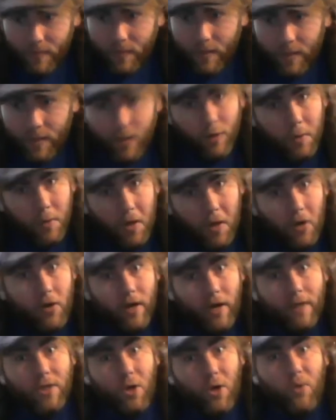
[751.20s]
here we are in
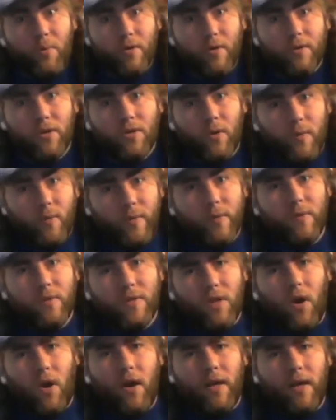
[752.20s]
October. So I mean, we're
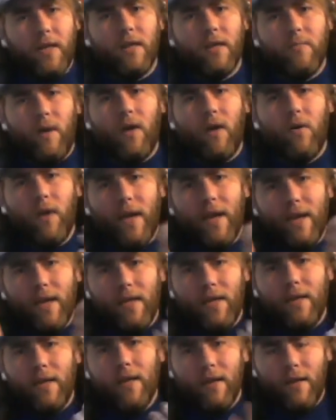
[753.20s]
talking about
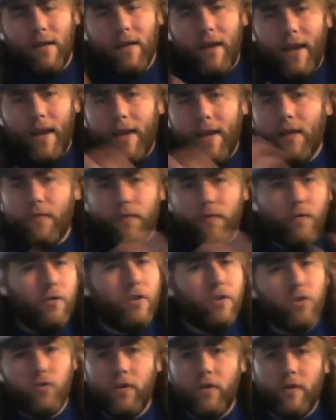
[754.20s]
a
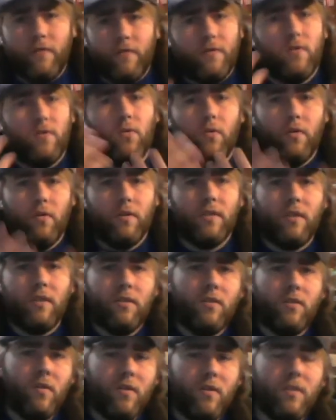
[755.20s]
anniversary of sorts,
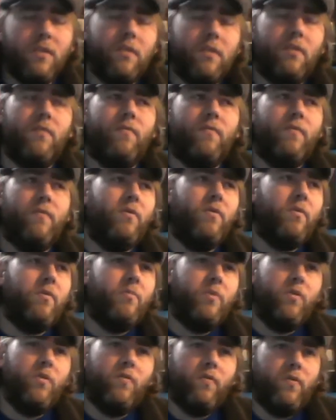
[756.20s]
and so this is a very
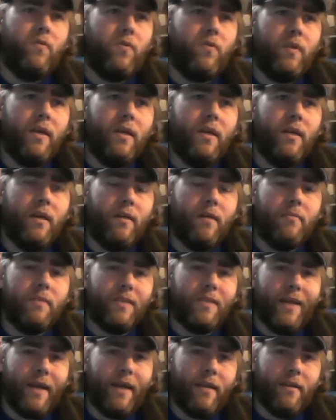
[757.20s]
beautiful thing. And I'm
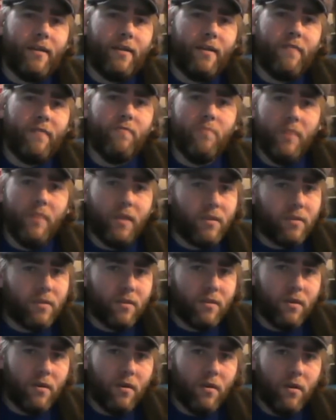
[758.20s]
sad that I
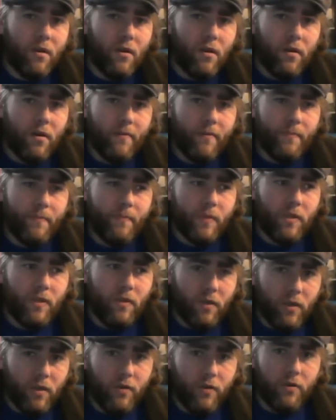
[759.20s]
missed
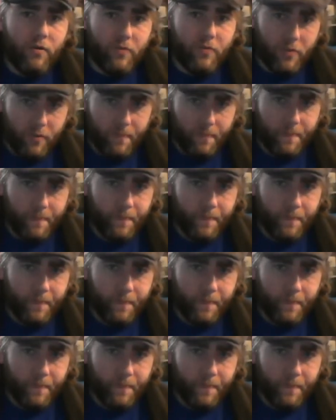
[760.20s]
years